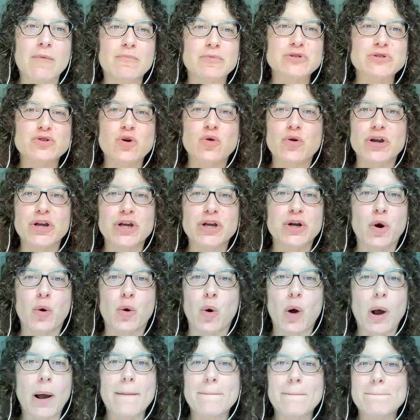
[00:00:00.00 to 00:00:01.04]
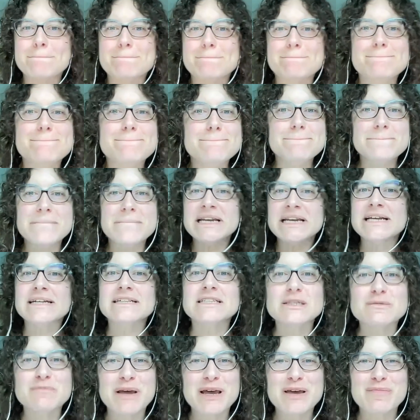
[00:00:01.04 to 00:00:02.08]
So,
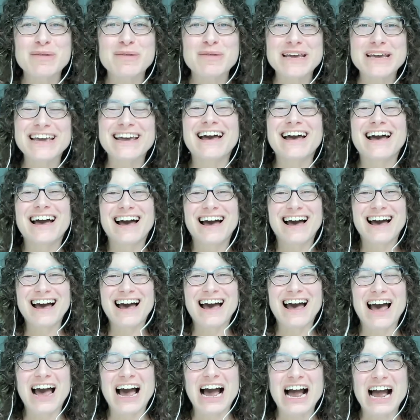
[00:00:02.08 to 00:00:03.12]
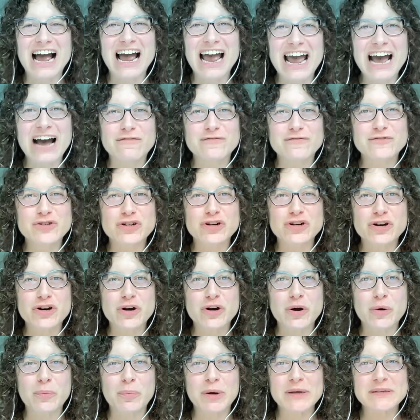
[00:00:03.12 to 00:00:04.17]
minutes maybe
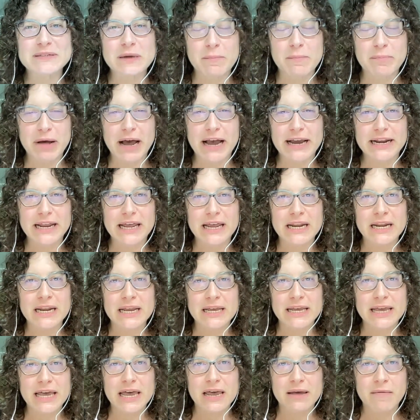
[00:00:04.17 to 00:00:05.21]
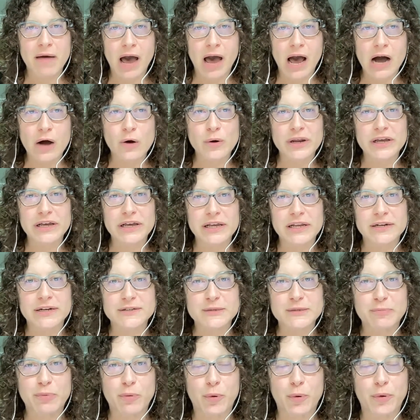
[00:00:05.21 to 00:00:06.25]
after President Biden came out in
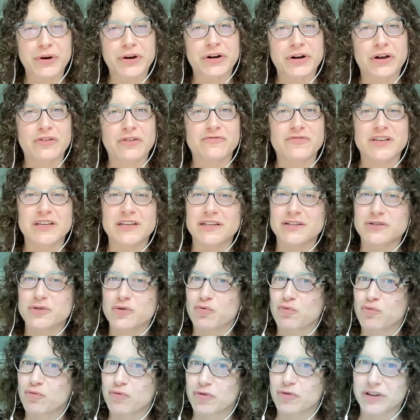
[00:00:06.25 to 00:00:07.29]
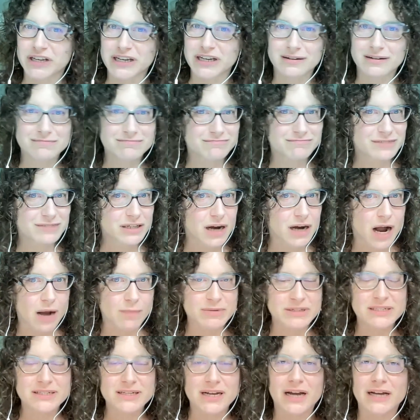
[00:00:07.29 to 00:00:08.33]
support of these really
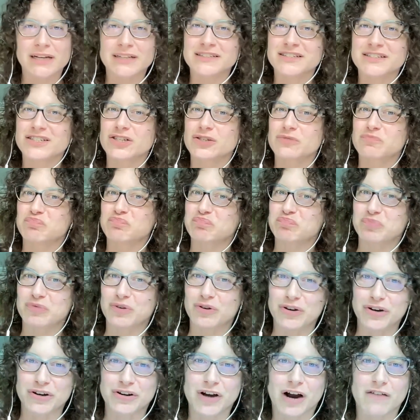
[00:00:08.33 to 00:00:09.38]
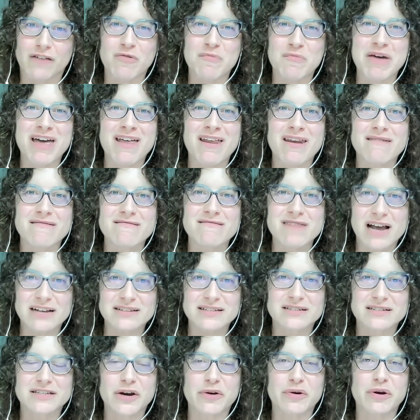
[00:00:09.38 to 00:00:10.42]
common sense good government,
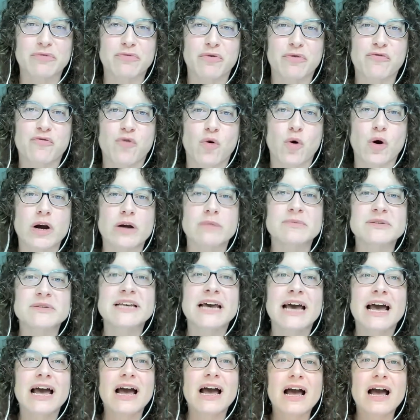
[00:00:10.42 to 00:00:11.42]
necessary reforms.